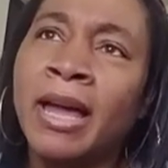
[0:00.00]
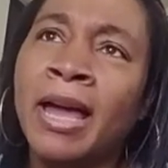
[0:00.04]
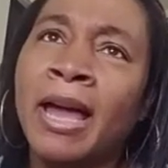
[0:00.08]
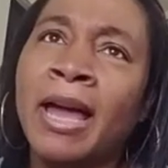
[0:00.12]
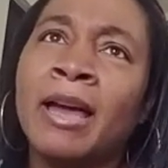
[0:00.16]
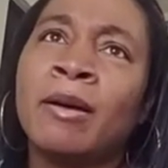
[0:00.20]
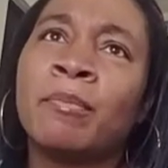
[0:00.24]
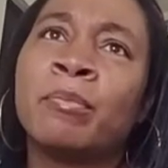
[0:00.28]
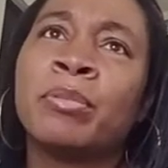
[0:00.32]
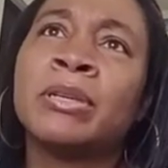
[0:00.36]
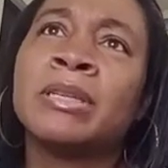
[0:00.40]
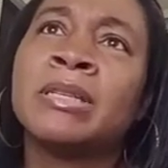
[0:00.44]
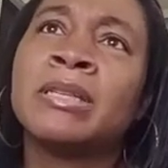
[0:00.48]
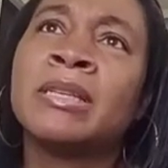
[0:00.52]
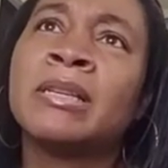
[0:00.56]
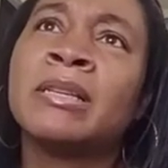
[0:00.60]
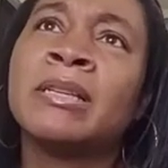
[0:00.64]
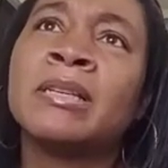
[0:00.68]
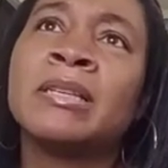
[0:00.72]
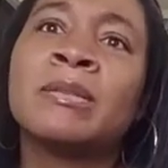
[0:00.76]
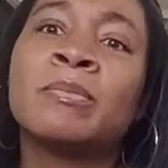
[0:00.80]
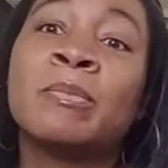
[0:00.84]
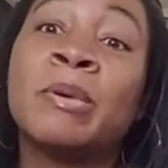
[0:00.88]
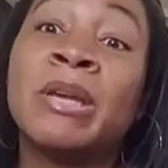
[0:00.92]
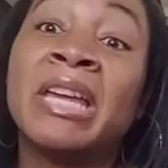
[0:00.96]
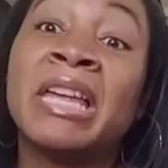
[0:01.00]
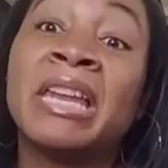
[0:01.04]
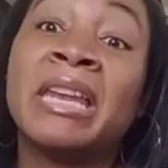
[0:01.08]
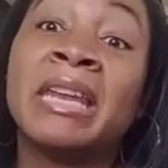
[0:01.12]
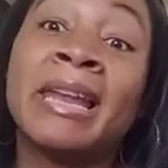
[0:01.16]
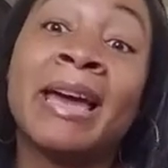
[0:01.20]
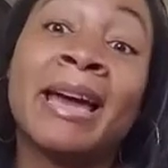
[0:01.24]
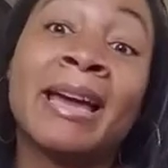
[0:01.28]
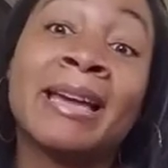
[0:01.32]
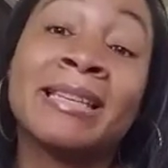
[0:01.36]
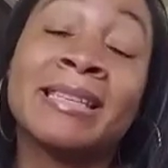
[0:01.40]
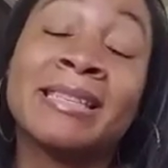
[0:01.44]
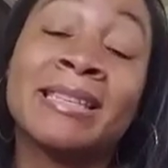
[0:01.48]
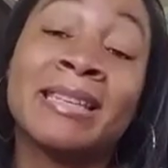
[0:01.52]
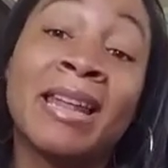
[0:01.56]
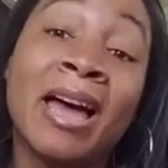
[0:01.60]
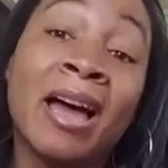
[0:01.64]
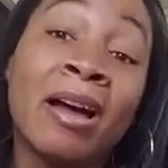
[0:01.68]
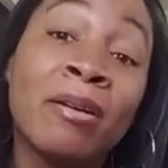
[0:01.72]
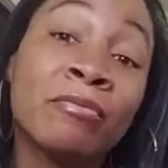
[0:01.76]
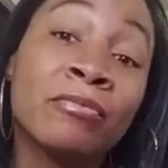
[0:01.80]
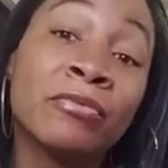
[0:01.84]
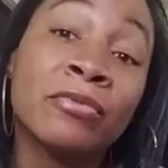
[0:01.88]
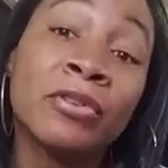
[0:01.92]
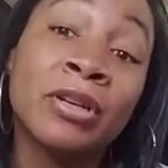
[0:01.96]
and Priscilla's being nice,
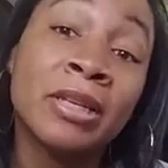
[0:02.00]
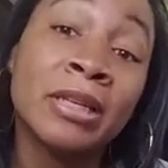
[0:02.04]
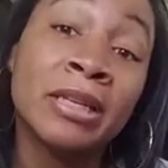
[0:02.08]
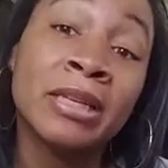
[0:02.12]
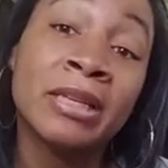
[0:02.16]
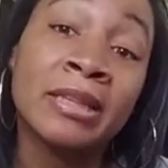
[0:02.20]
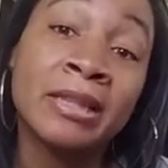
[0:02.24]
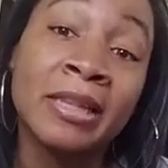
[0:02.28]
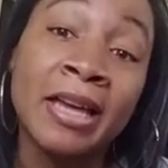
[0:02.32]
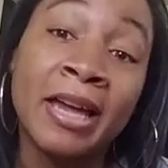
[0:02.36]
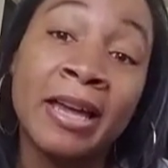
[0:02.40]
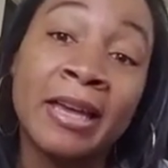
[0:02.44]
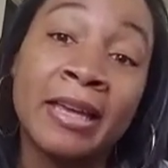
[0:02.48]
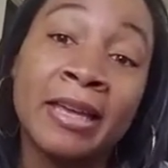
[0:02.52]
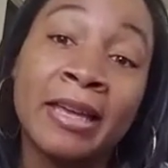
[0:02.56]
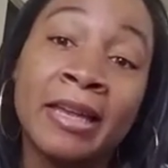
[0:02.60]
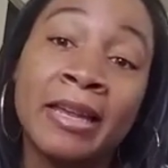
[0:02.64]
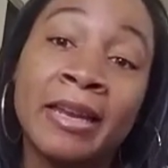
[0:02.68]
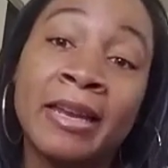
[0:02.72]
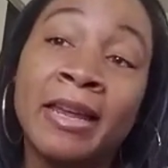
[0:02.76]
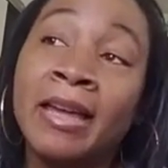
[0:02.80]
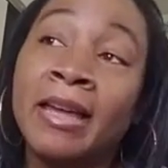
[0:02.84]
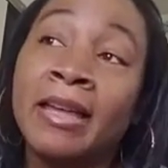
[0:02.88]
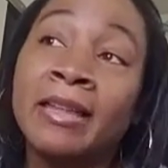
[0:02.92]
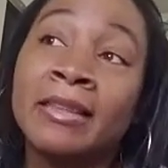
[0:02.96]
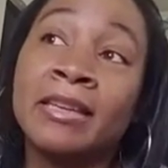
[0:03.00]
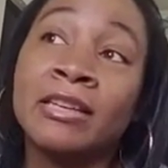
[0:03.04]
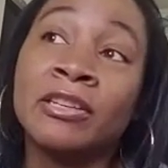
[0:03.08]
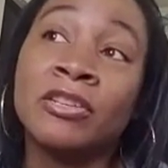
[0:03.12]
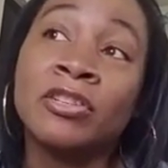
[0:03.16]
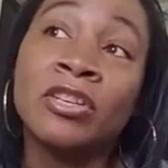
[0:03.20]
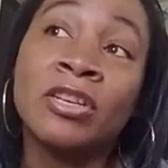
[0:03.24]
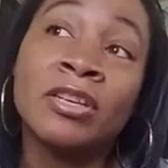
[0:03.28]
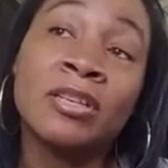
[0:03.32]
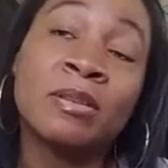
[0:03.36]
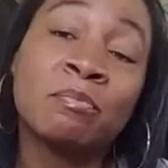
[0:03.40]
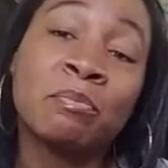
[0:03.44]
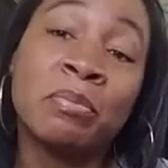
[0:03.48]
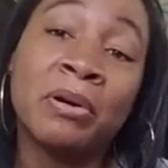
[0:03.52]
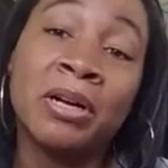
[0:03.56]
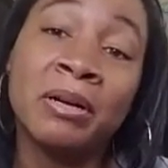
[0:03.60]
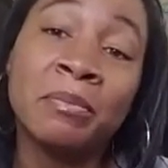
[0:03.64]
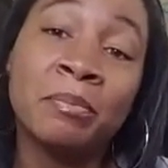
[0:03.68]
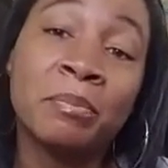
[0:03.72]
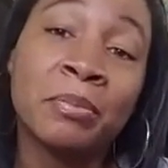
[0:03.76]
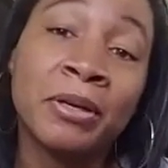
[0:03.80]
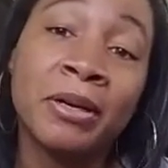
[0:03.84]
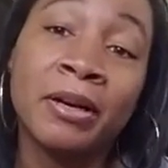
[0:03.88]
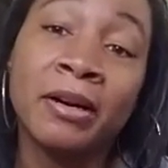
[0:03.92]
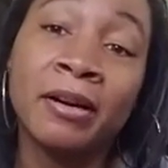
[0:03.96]
not really thinking that she's
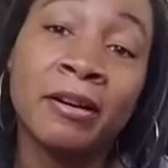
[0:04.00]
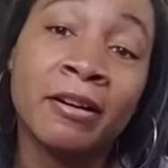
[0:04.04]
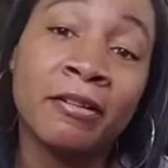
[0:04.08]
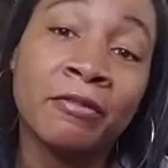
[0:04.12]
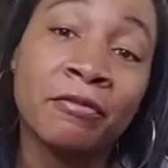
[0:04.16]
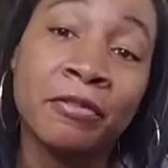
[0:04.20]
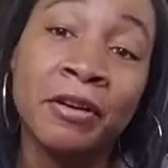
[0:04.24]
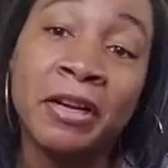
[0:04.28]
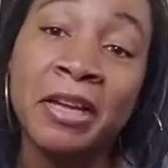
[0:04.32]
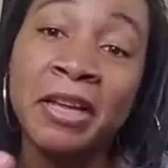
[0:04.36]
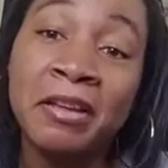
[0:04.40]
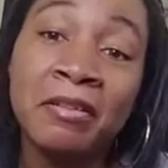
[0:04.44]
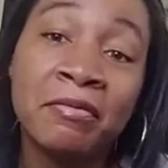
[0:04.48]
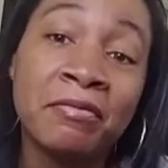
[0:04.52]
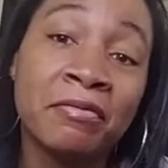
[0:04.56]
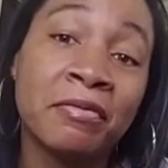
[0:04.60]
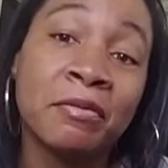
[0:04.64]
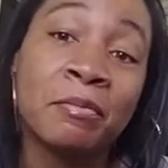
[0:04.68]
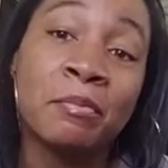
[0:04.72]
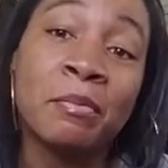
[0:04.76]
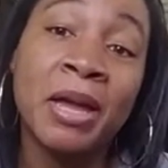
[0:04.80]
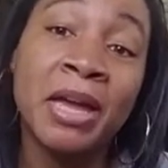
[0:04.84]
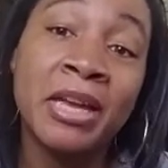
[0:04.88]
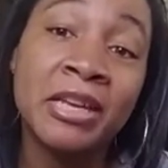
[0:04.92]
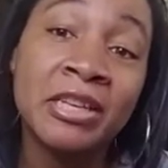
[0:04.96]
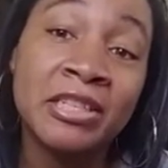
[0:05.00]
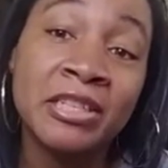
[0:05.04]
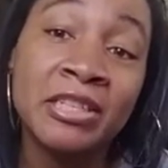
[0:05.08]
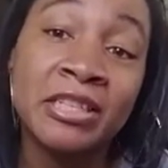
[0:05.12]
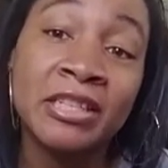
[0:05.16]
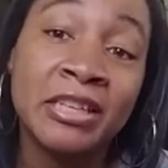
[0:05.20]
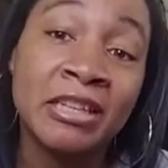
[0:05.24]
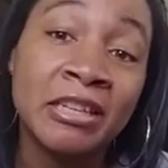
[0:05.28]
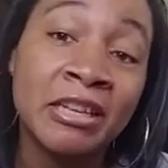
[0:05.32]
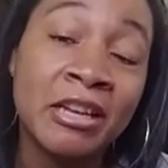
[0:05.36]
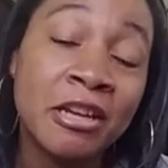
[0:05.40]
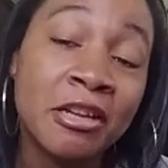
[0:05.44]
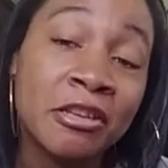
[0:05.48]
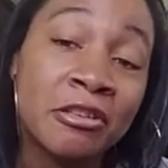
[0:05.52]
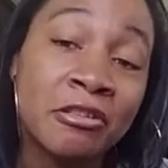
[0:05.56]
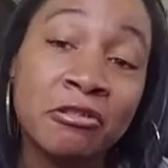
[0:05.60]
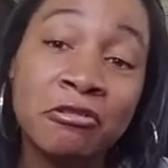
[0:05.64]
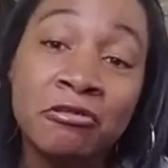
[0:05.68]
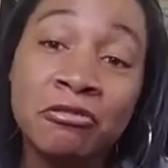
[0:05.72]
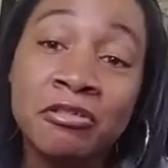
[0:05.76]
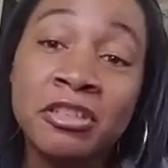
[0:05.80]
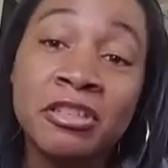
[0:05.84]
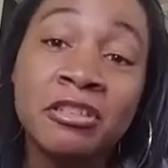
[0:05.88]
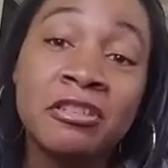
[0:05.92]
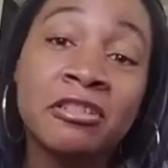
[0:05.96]
pumping her for information so
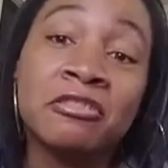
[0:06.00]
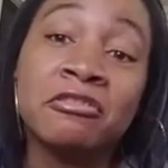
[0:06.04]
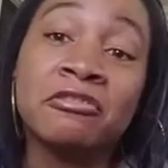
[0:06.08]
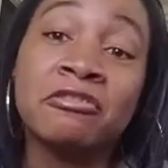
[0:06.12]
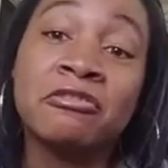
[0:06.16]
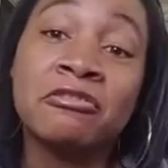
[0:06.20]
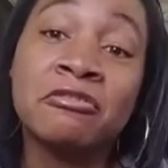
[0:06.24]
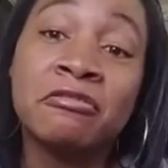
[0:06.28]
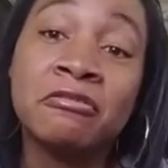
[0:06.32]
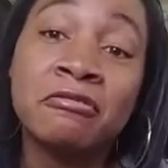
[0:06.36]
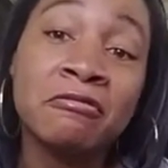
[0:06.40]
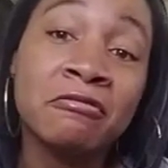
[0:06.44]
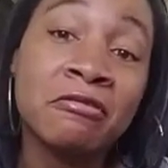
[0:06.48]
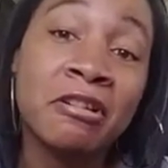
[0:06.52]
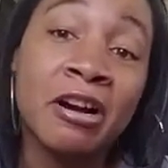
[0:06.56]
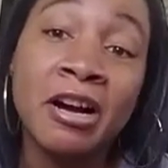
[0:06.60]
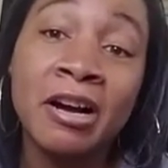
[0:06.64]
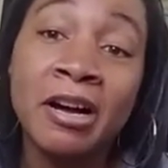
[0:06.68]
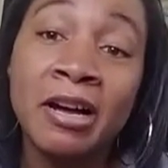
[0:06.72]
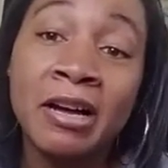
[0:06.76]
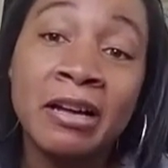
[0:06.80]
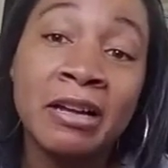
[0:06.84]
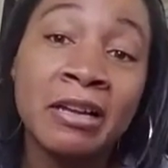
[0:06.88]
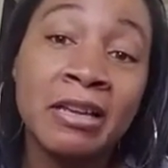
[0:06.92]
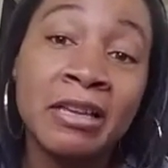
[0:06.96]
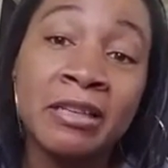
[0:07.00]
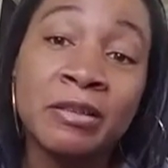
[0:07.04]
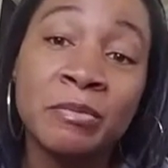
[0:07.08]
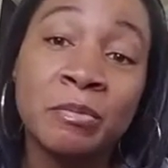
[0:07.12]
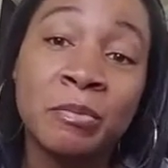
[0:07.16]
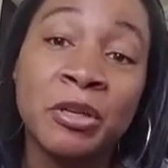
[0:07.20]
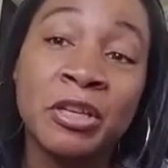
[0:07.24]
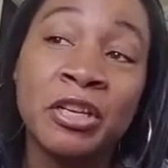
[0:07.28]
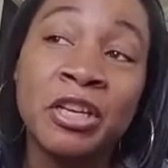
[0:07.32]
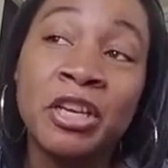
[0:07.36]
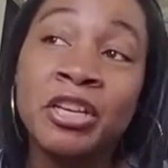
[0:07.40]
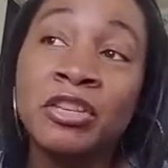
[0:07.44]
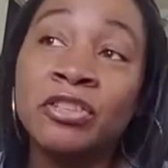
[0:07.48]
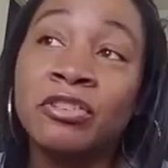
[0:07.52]
she can screw her husband,